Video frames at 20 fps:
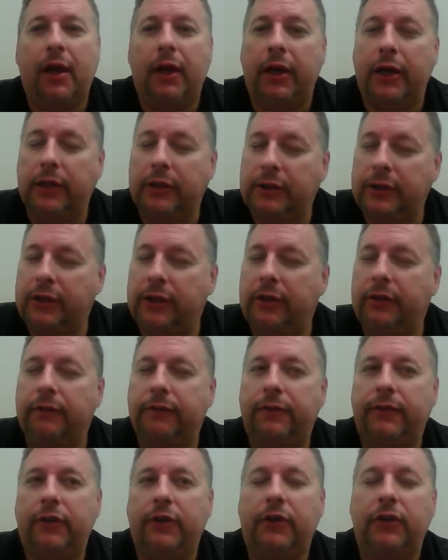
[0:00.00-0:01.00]
Consider
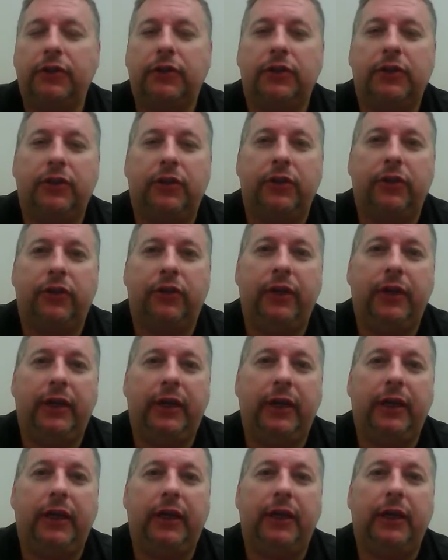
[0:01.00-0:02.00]
first
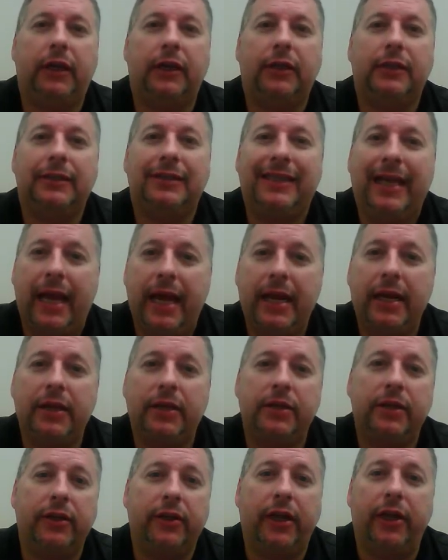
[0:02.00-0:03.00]
the
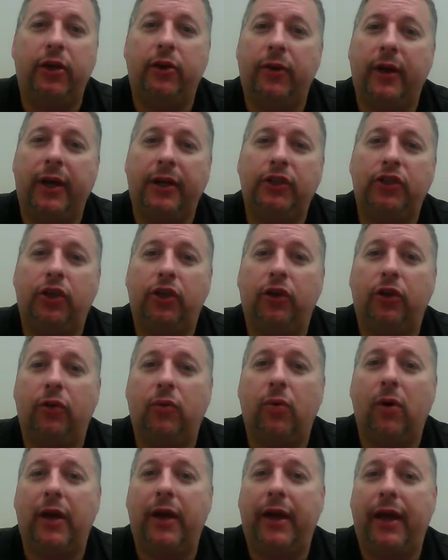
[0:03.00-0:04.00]
tenant that you're actually going to
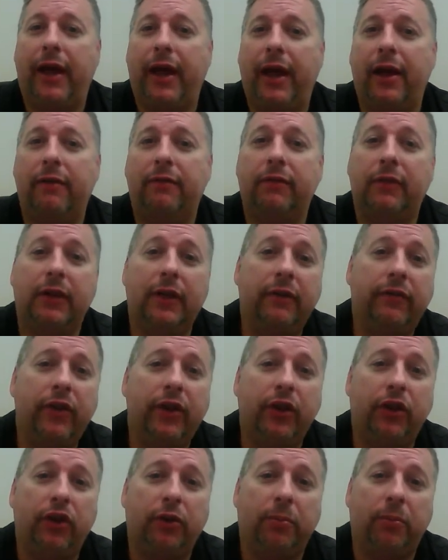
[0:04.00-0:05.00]
want to have living
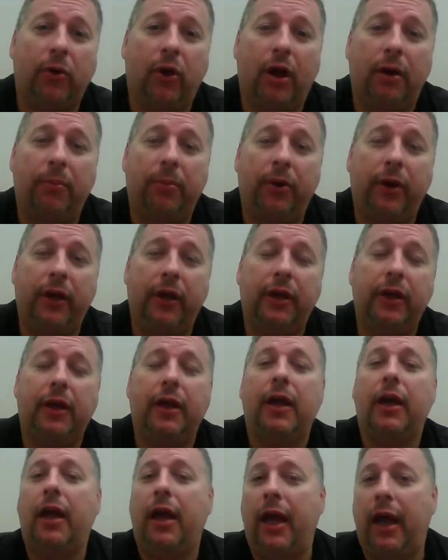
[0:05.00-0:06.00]
in your property,
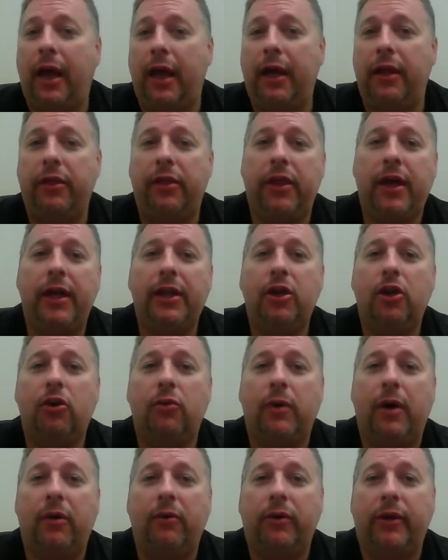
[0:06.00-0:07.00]
and then
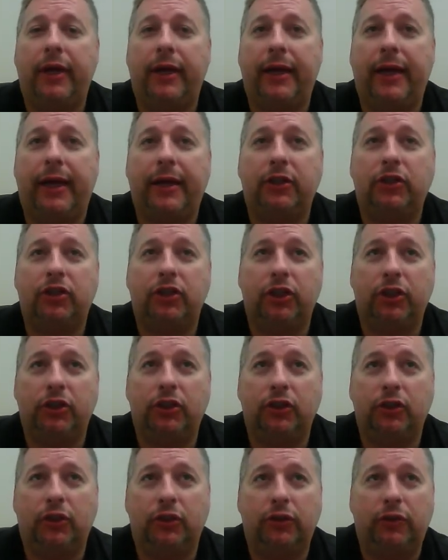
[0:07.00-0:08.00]
go out and actually
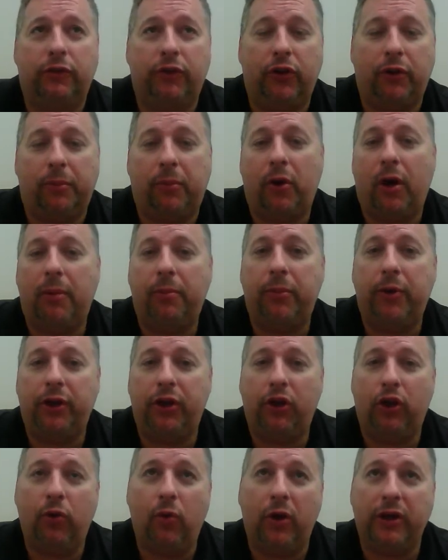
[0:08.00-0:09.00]
search for the
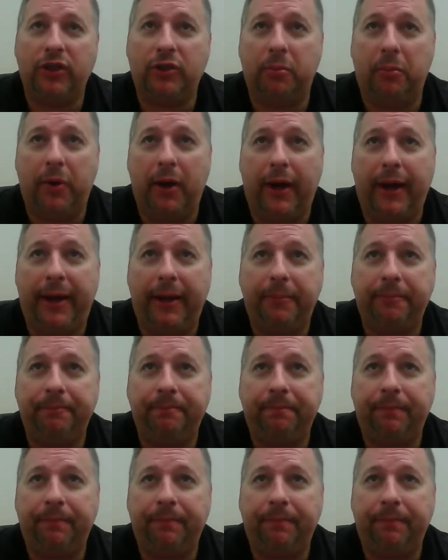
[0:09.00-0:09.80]
property you want to buy.